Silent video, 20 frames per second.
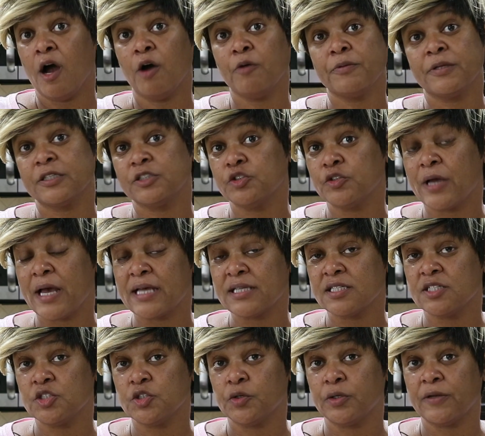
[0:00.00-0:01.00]
Hope that you
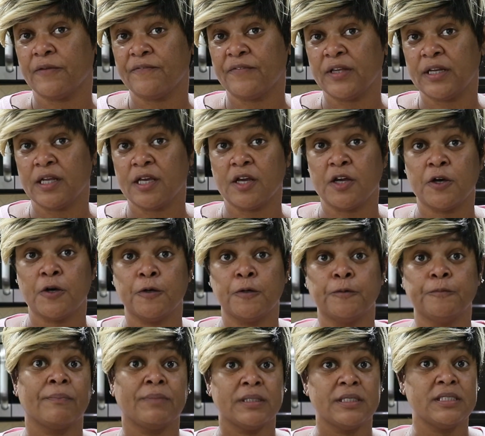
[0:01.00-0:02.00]
guys enjoyed the
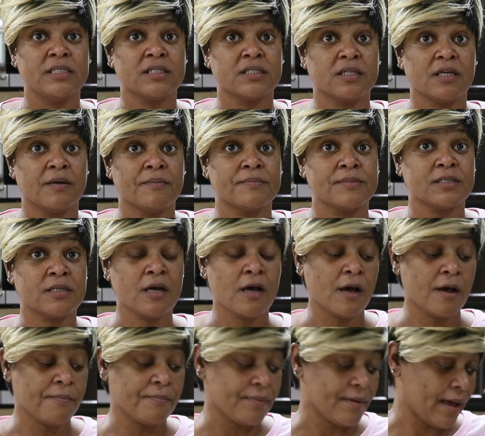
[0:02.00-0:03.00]
video. Please thumbs
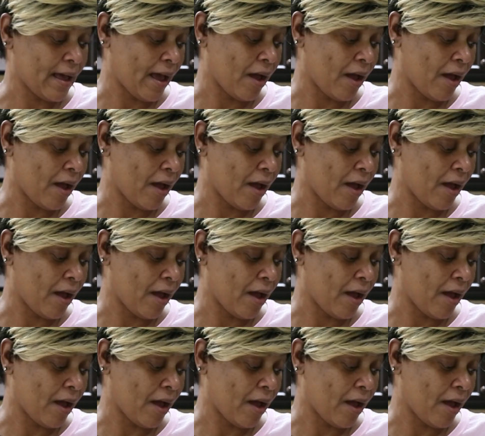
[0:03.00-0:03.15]
up.